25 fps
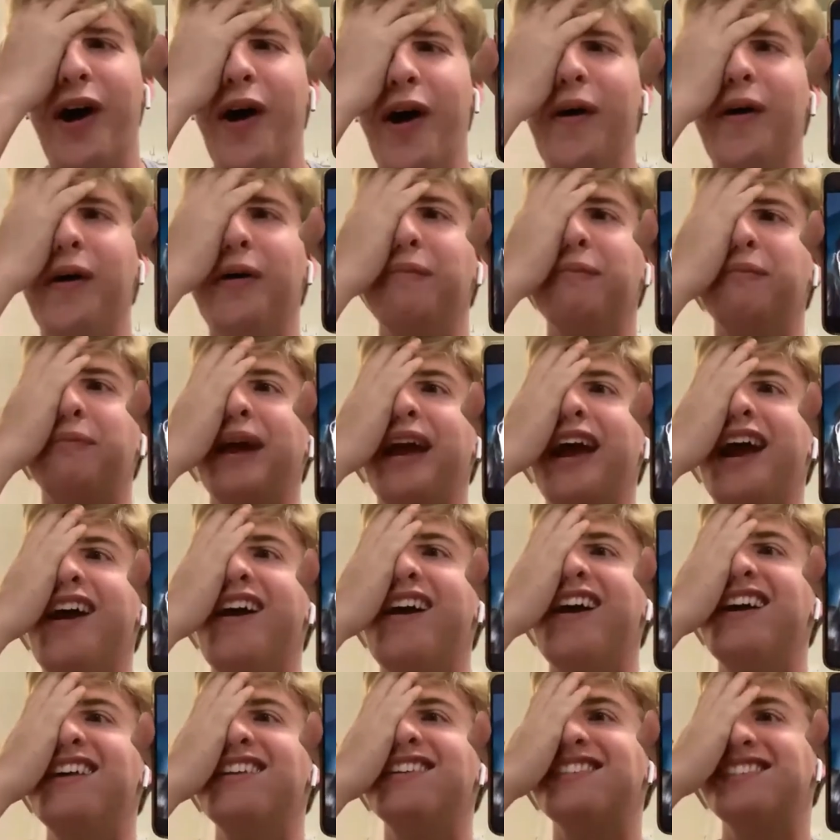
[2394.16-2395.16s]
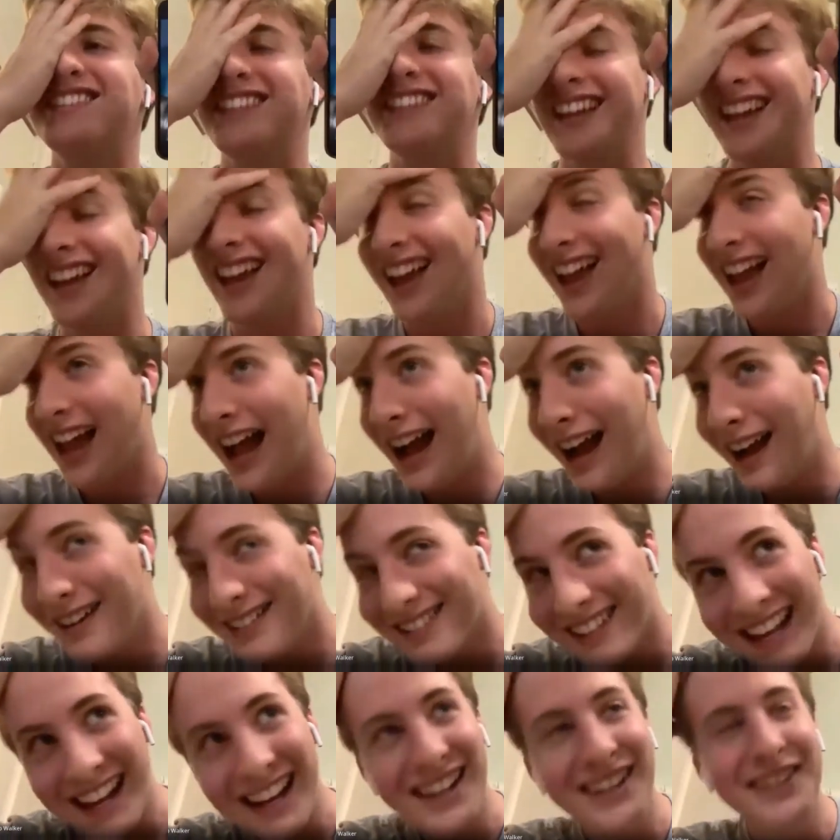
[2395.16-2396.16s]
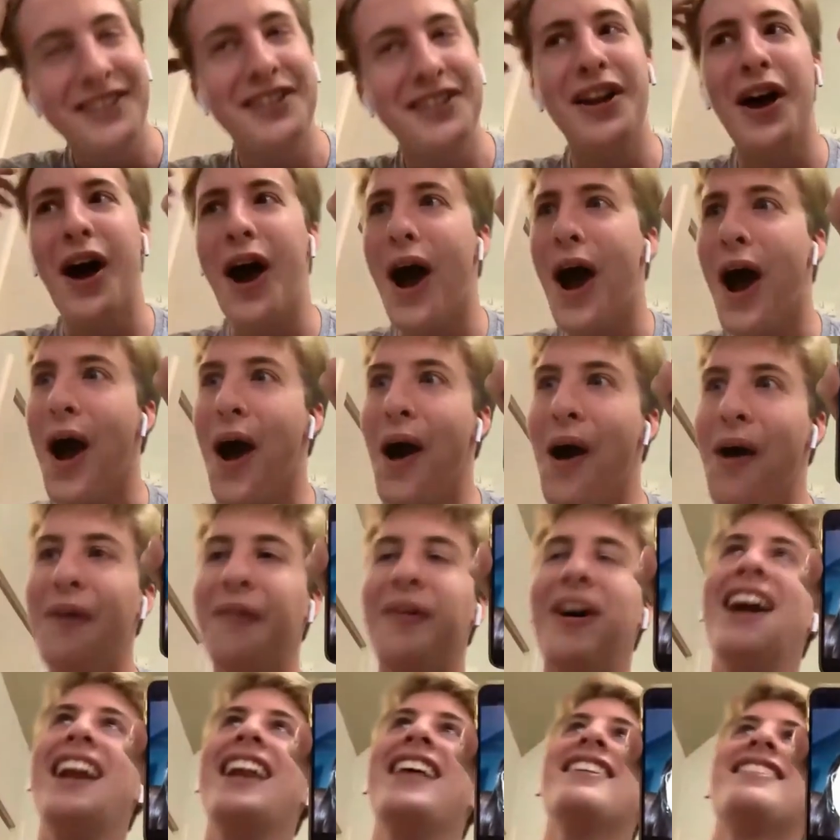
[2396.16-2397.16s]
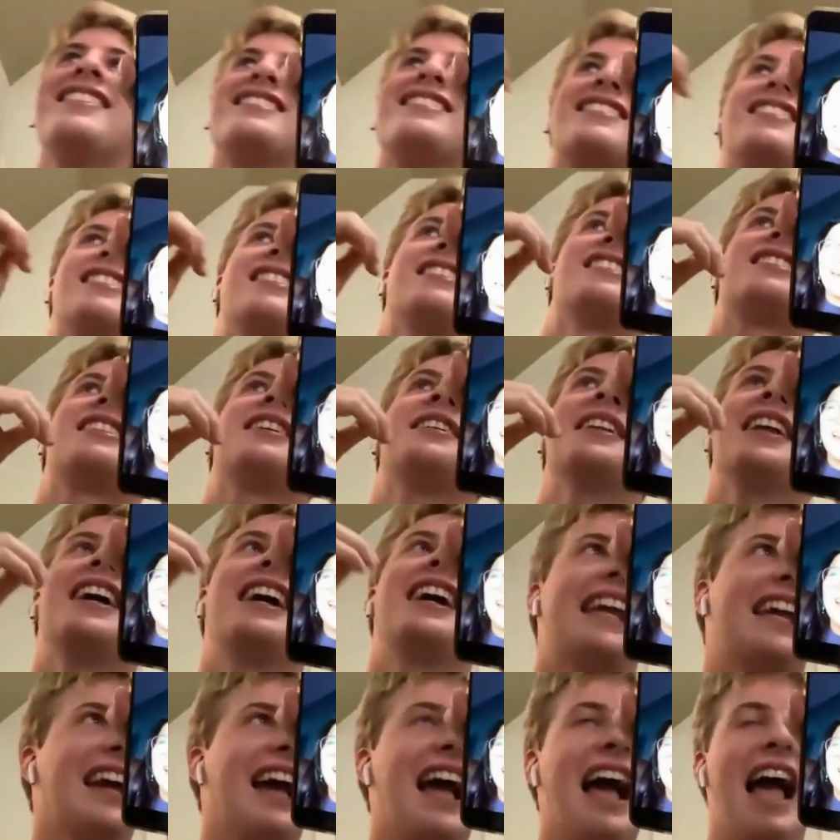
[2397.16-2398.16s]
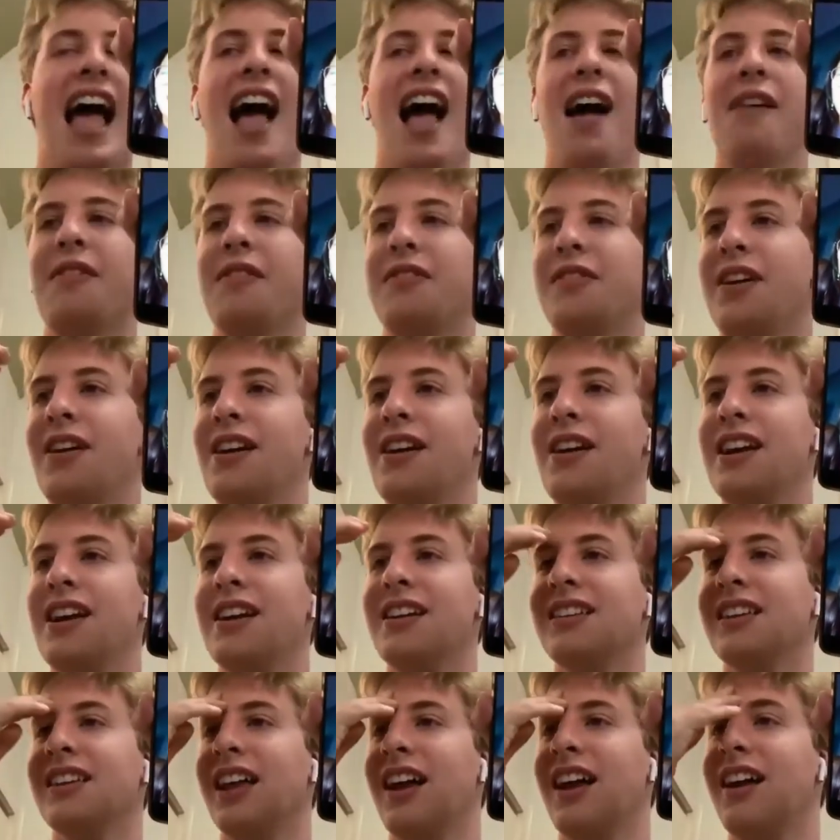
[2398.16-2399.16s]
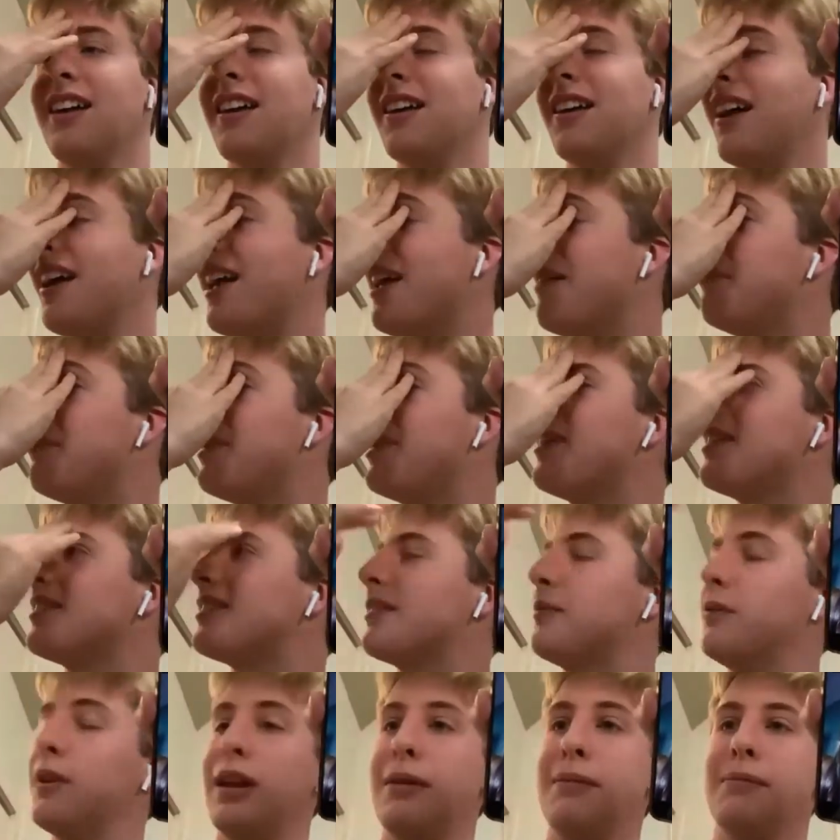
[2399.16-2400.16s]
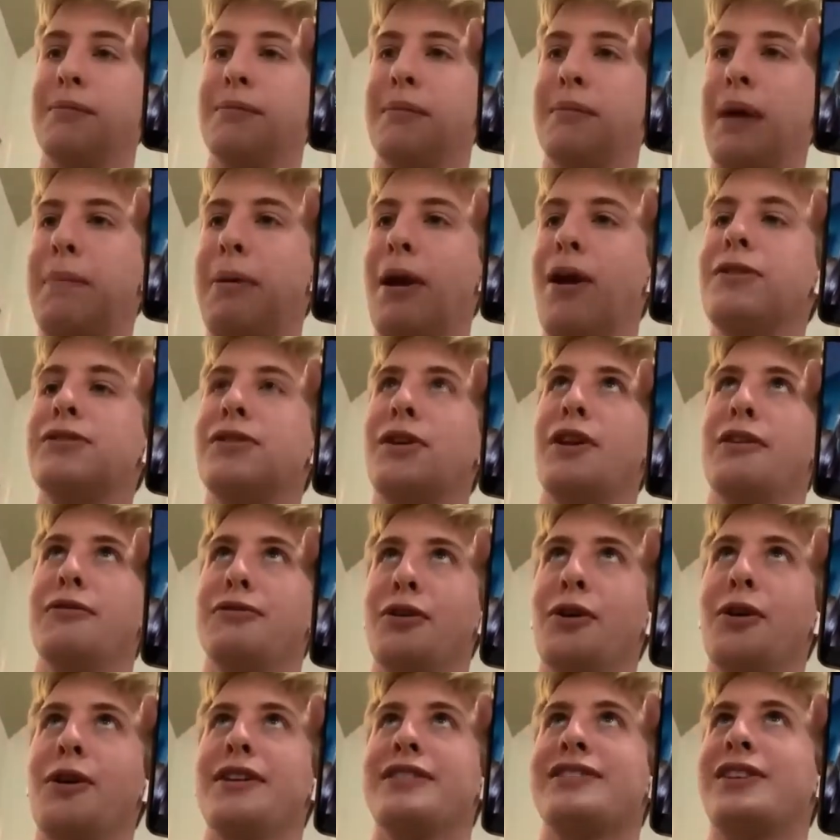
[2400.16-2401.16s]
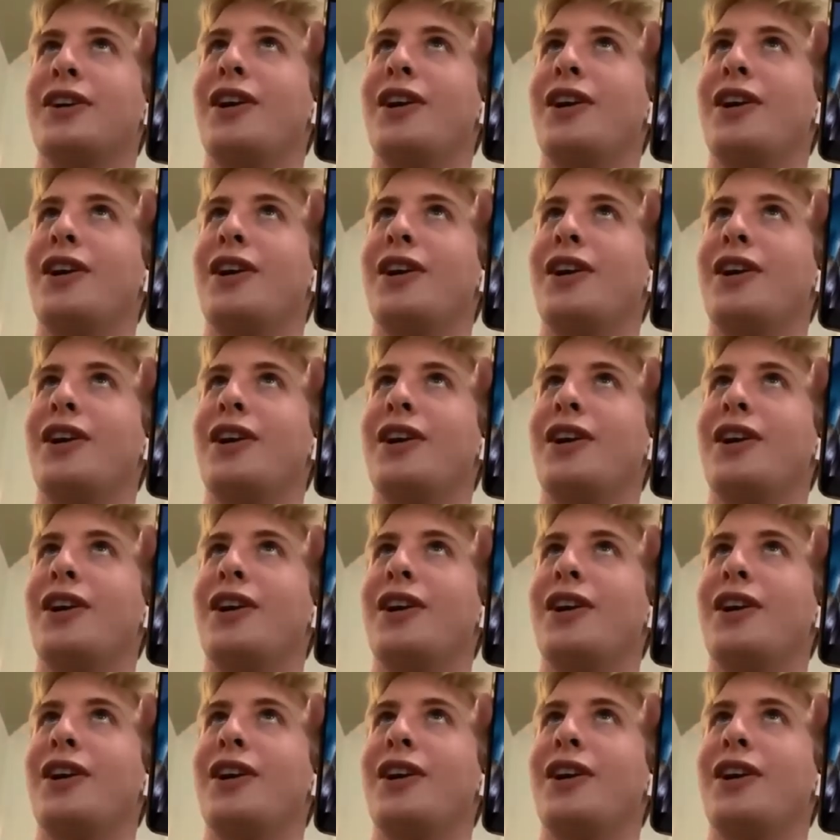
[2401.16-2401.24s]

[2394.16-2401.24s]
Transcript: embarrassed. I was like, "No, what is?" So like I have a very embarrassed. Look, my parents are divorced, so it